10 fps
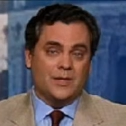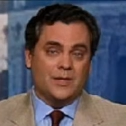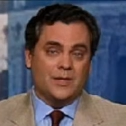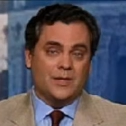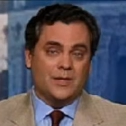
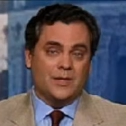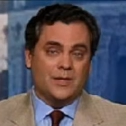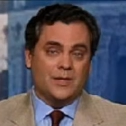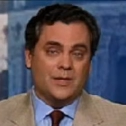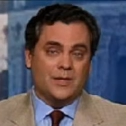
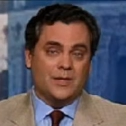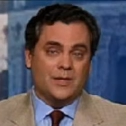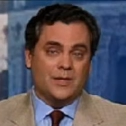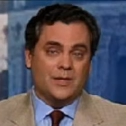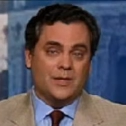
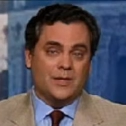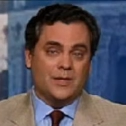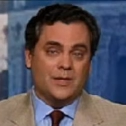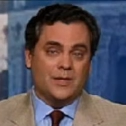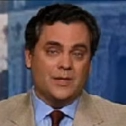
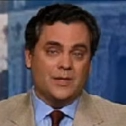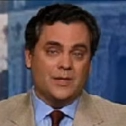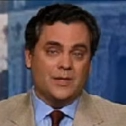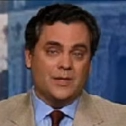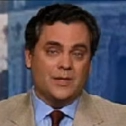
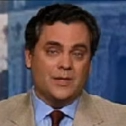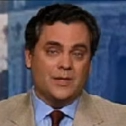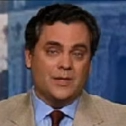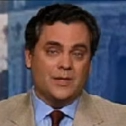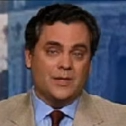
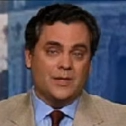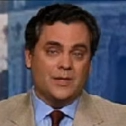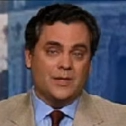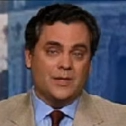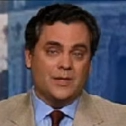
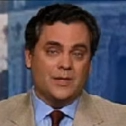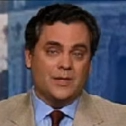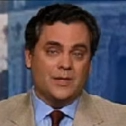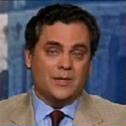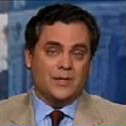
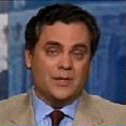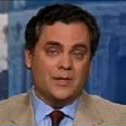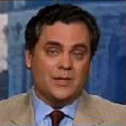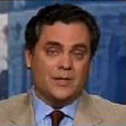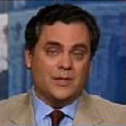
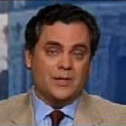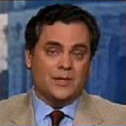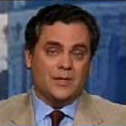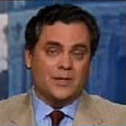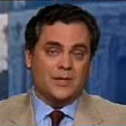
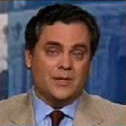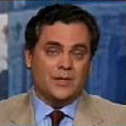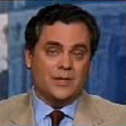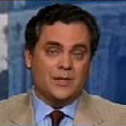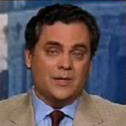
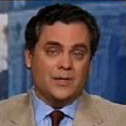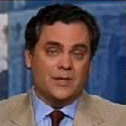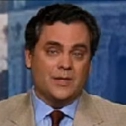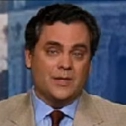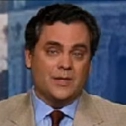
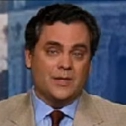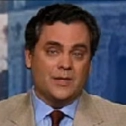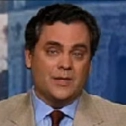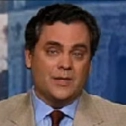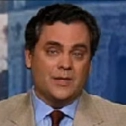
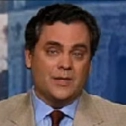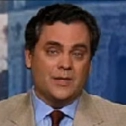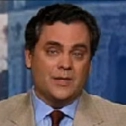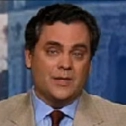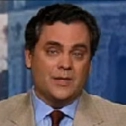
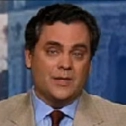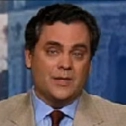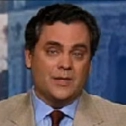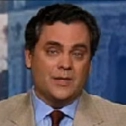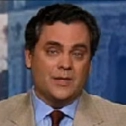
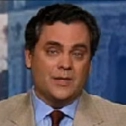This is a still picture; no speech is visible.